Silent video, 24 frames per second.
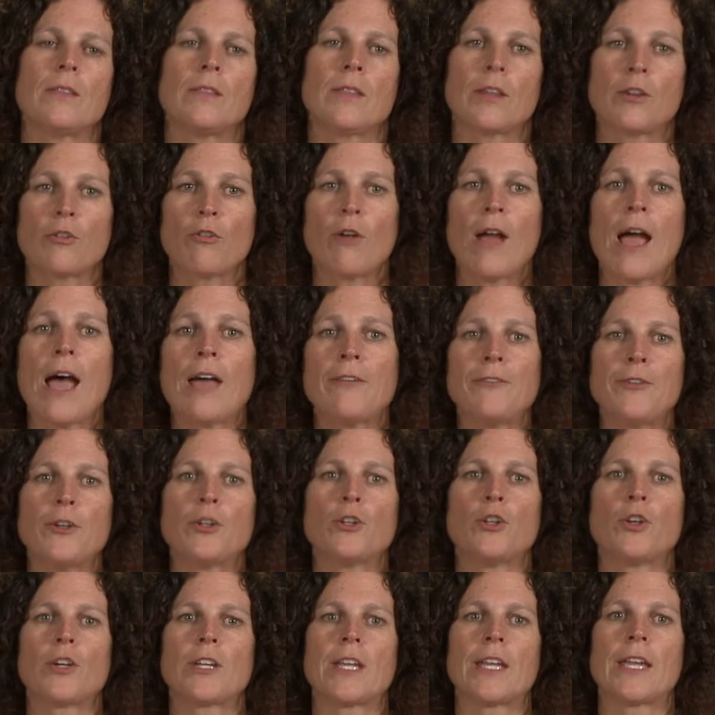The graph
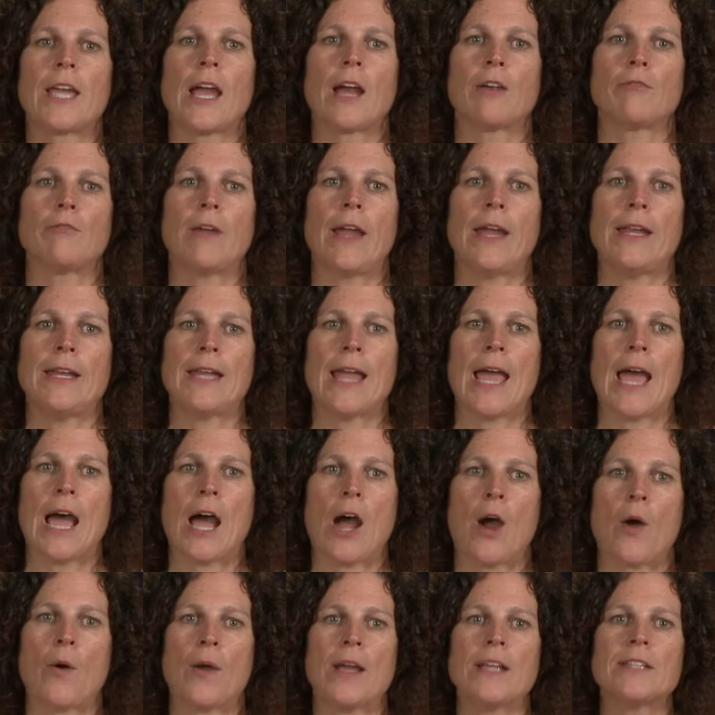you're looking at right
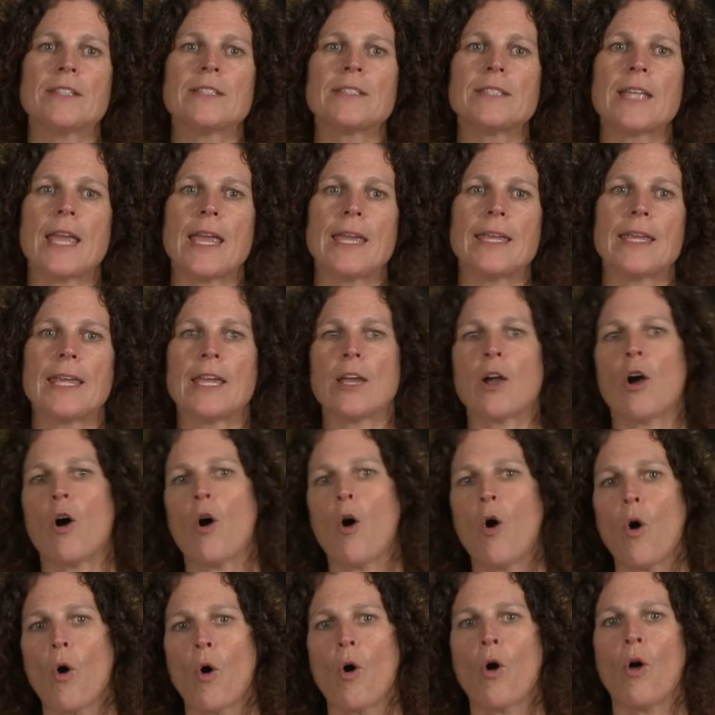now is taking
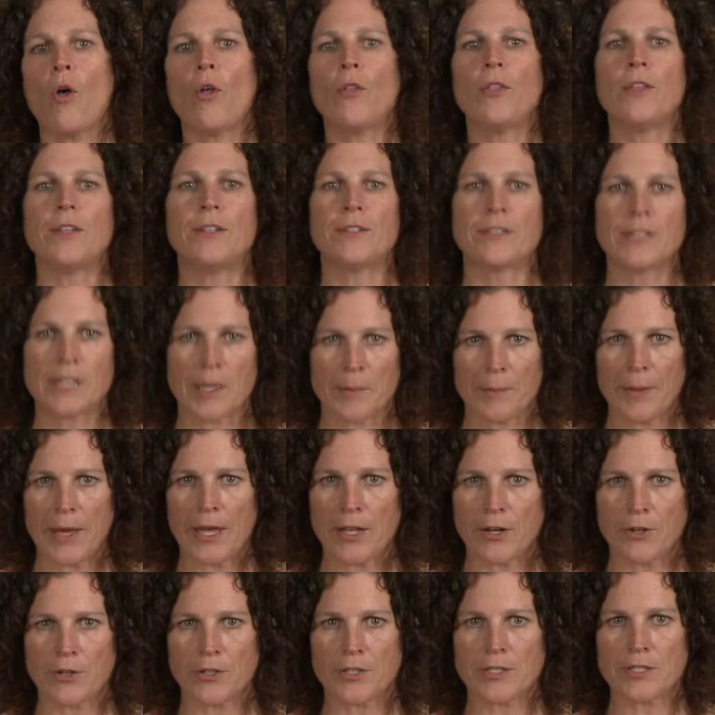all the
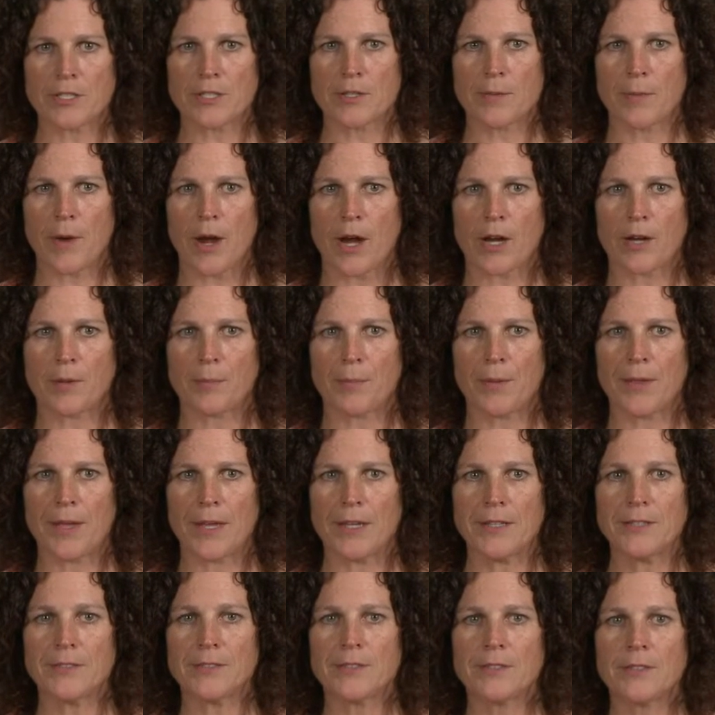competitors in the
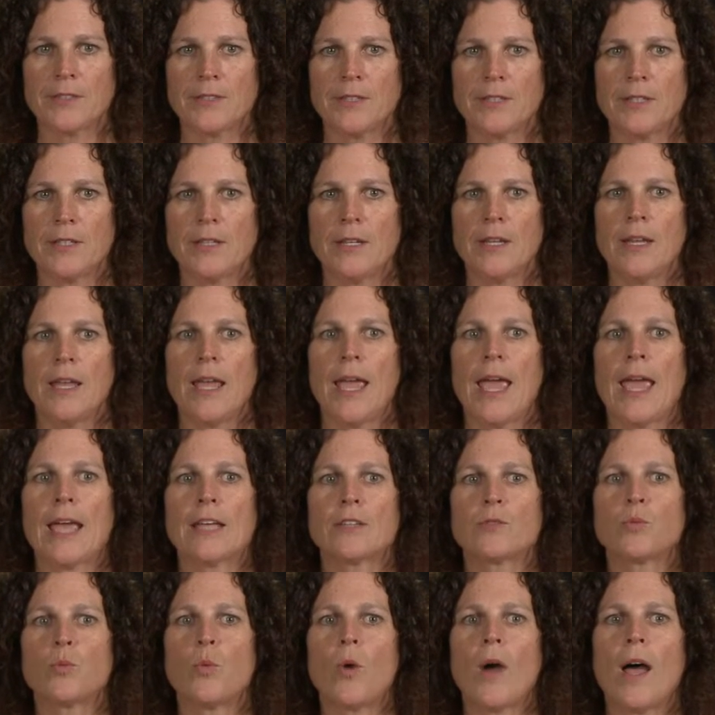marketplace,
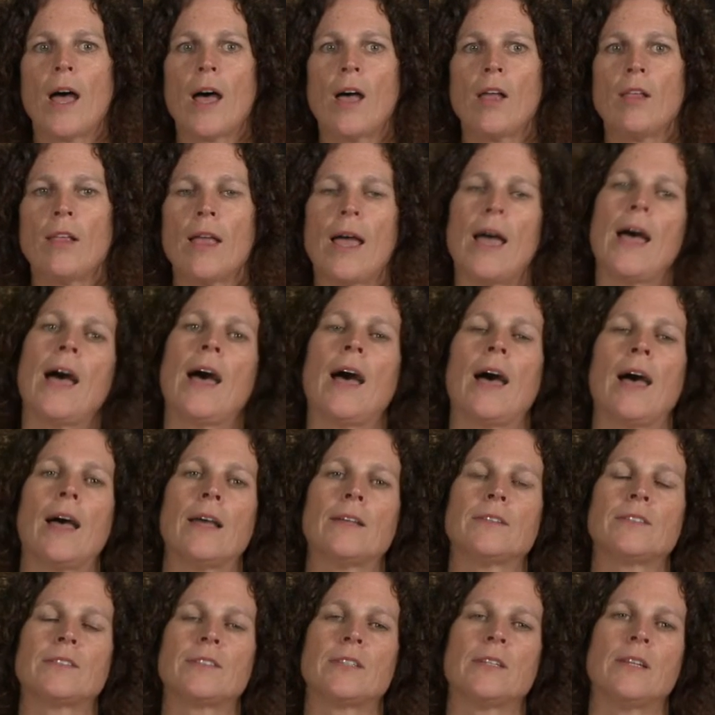as well
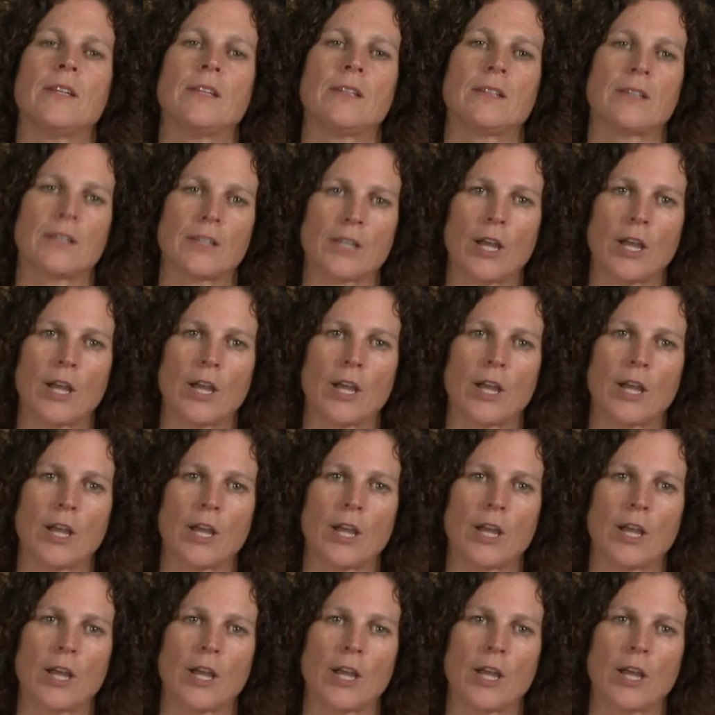as the